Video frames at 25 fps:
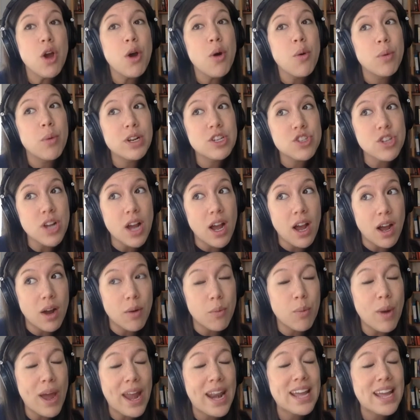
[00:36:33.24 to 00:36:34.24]
which
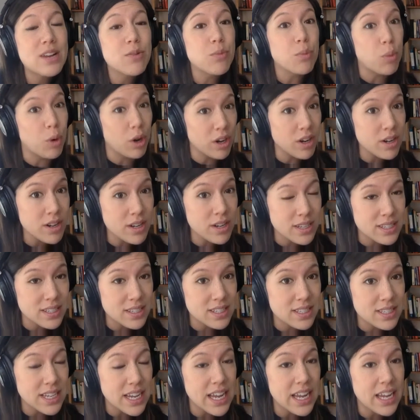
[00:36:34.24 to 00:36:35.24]
when it
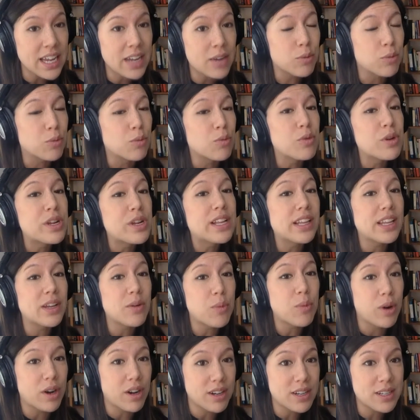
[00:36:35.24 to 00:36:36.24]
works, it really
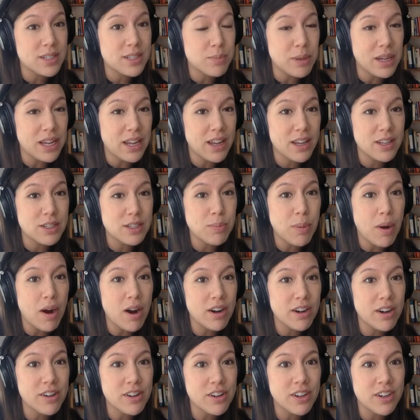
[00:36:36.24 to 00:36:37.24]
works because
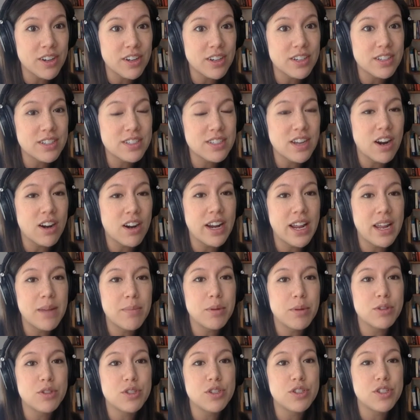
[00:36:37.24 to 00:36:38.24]
partners are
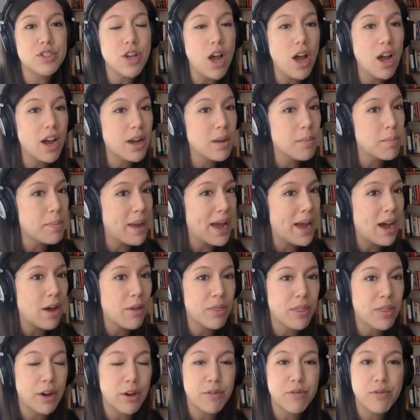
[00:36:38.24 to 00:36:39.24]
able to talk
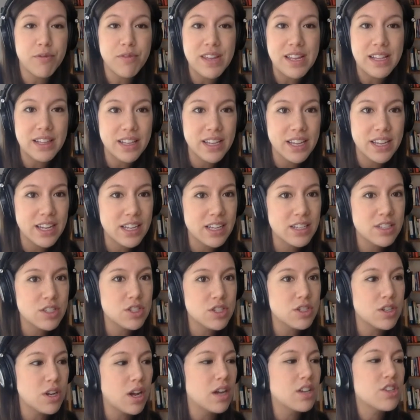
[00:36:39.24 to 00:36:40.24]
about their
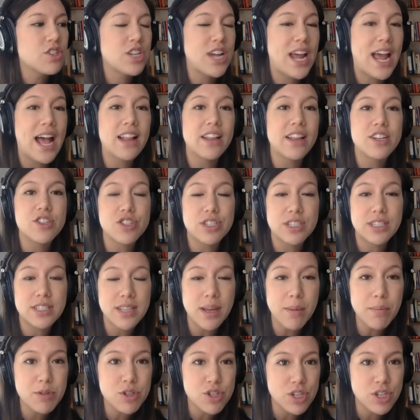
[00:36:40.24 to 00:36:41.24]
feelings, challenge
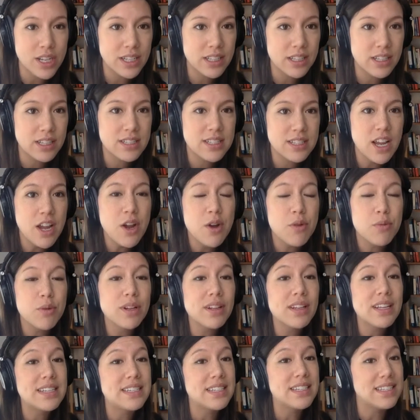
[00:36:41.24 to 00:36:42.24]
assumptions,
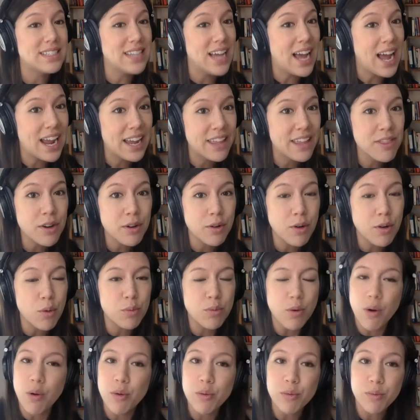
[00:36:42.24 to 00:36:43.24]
really design their
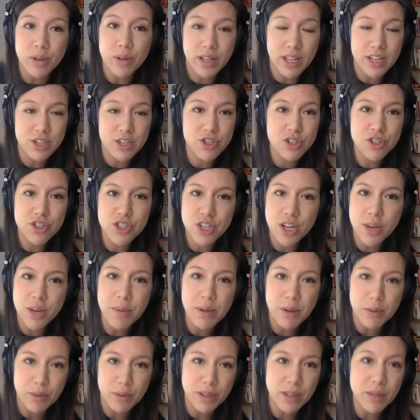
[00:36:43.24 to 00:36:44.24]
own relationship
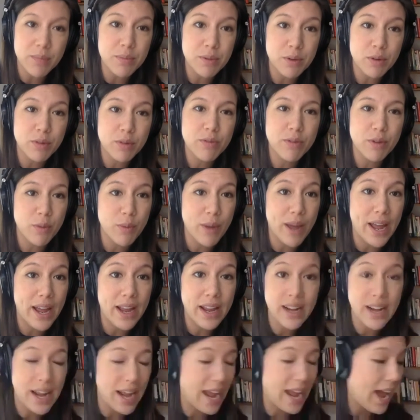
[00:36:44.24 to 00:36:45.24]
in a really mm-hmm. beautiful way.
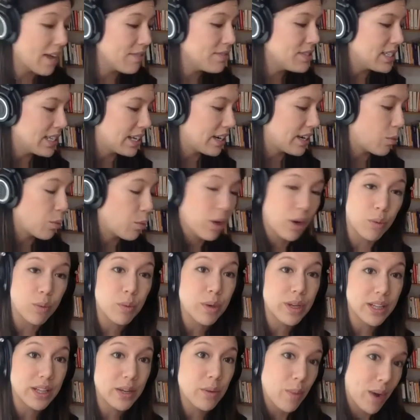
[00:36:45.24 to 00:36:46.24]
And I have seen it work
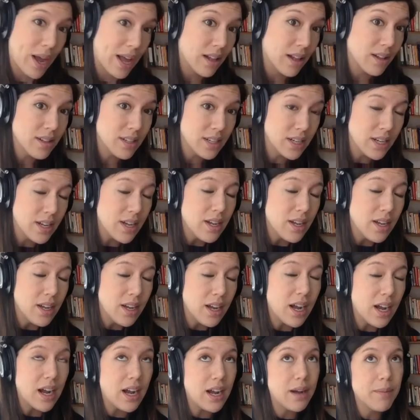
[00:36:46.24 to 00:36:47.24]
really well.
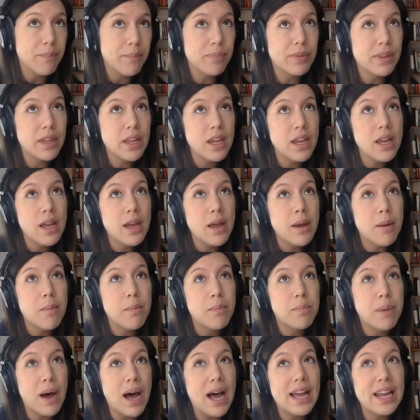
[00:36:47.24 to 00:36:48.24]
Um,
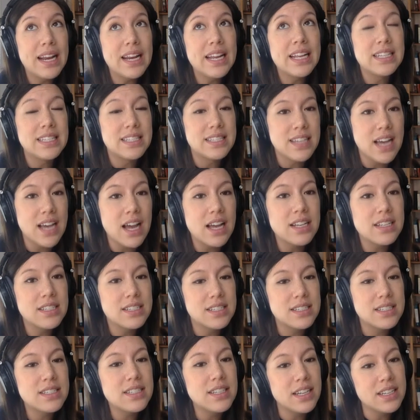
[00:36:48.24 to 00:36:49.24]
but it
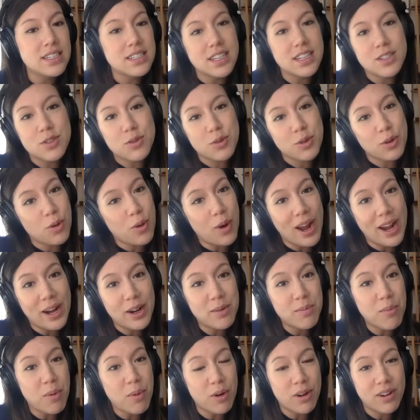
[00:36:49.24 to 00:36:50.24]
does it does
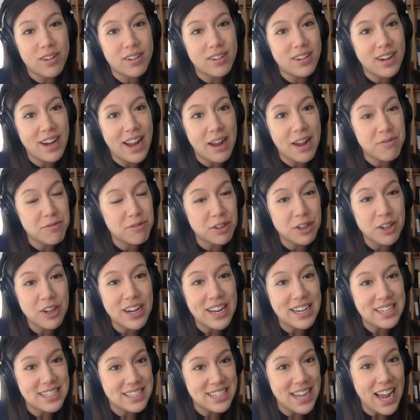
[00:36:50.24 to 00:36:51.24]
require more
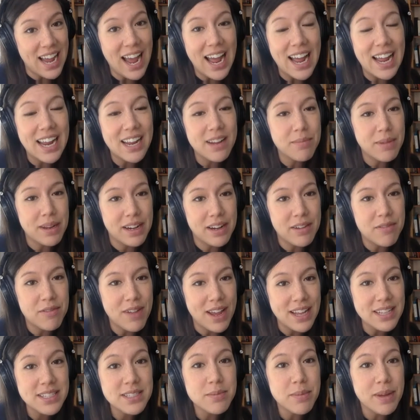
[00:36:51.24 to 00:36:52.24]
effort and time and
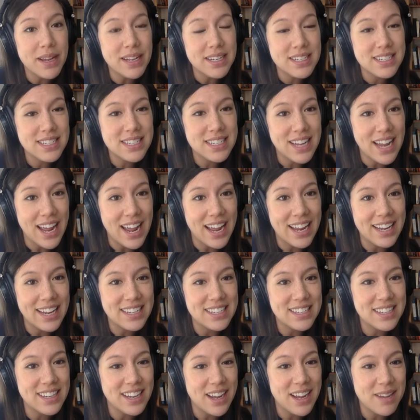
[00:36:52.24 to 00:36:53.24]
investment
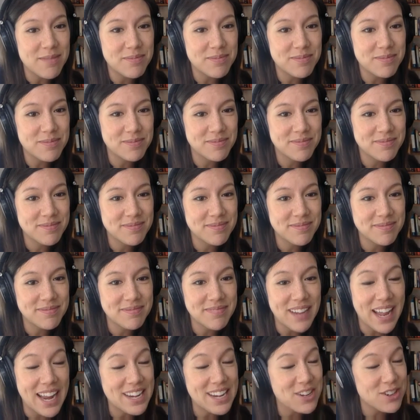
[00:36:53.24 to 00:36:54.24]
and um,
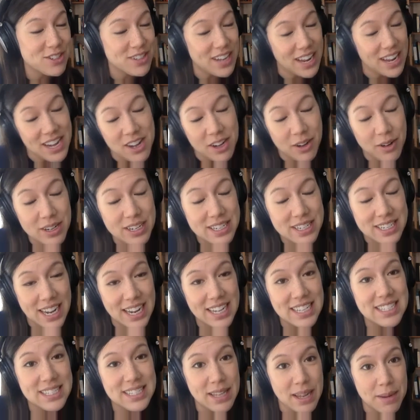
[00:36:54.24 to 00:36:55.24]
and you're you know in a
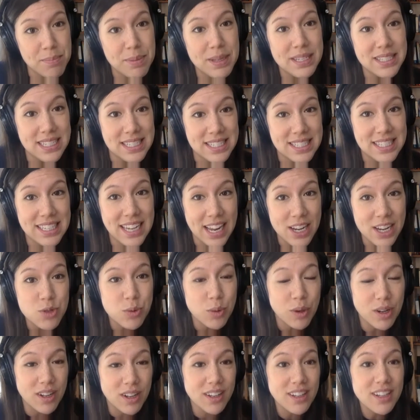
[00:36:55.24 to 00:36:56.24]
tight and busy
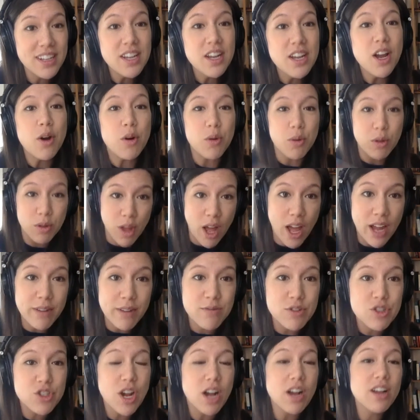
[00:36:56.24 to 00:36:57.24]
schedule a lot
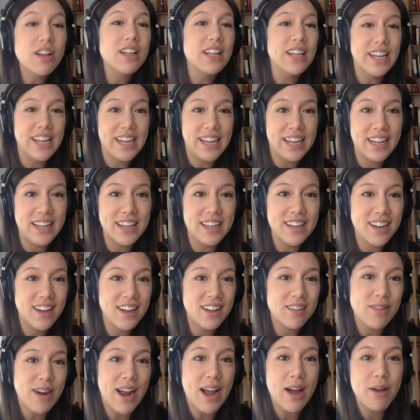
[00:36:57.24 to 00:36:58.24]
of juggling
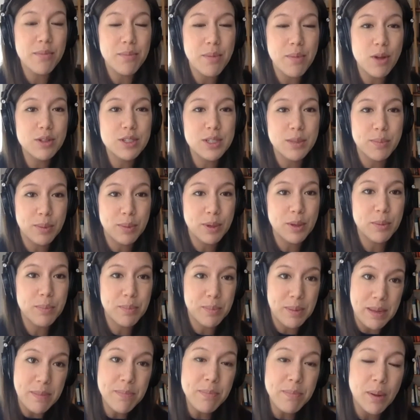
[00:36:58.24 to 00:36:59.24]
around multiple right.
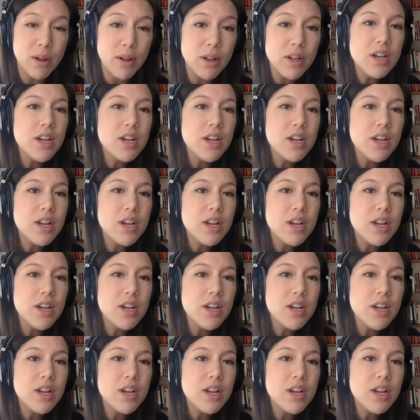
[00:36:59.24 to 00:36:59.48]
people